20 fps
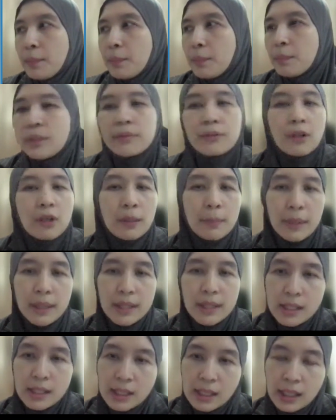before
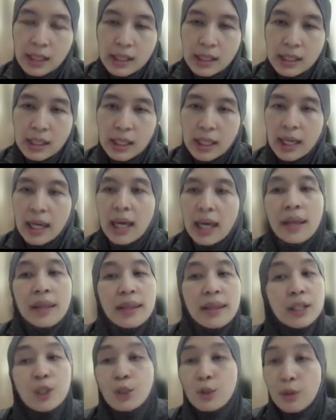Ramadan starts, and
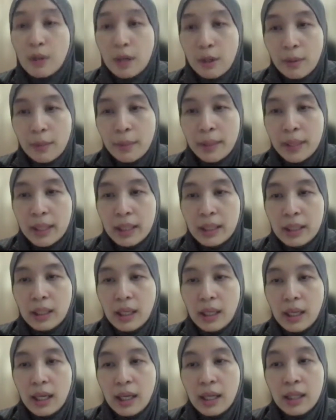then throughout
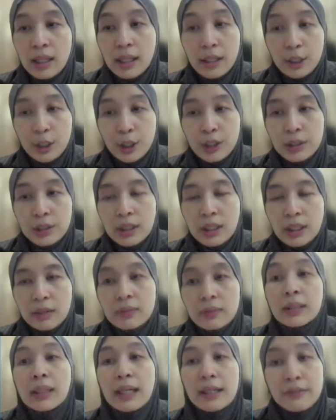Ramadan, and actually
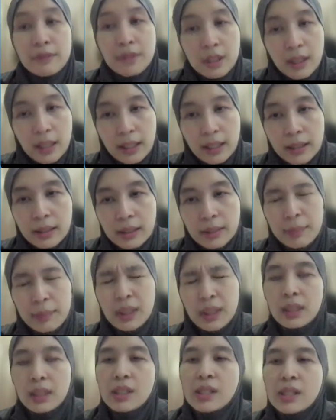even after that,
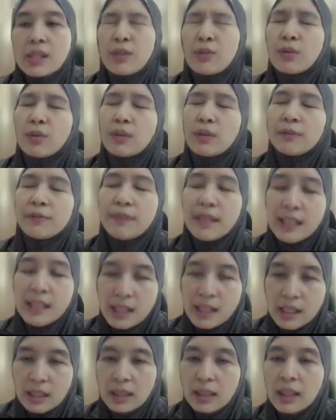because the
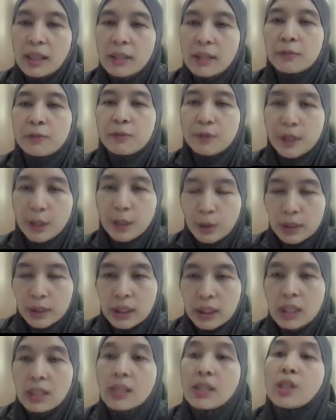fasting
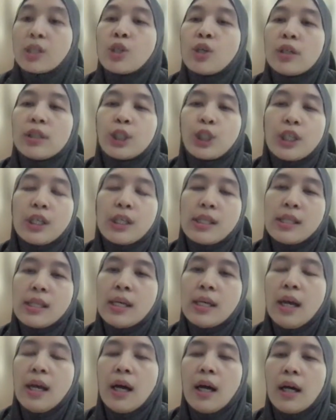frequently does not
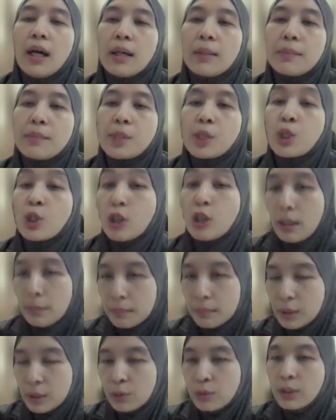just
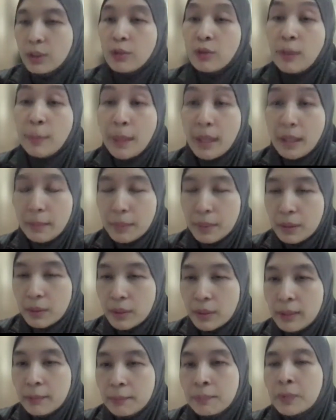stop during the Ramadan
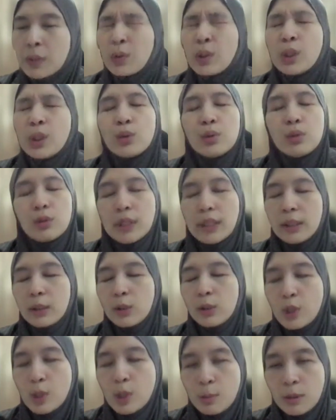period. We do know that
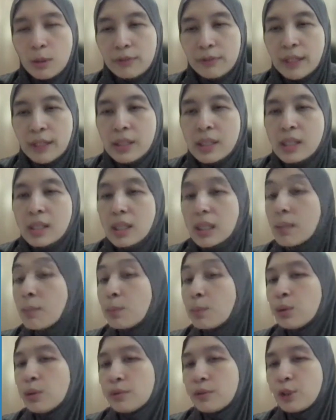glucose profiles
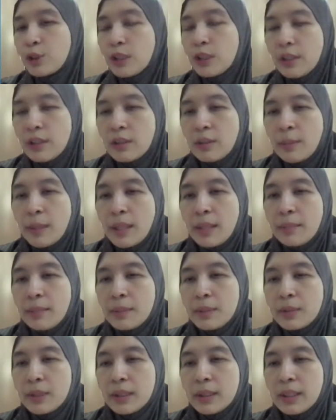improve throughout the Ramadan
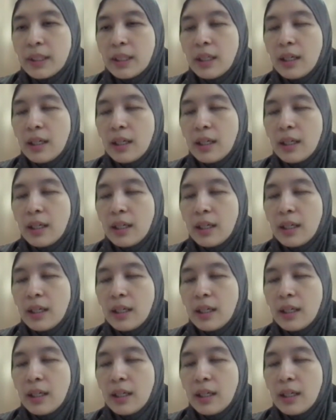period,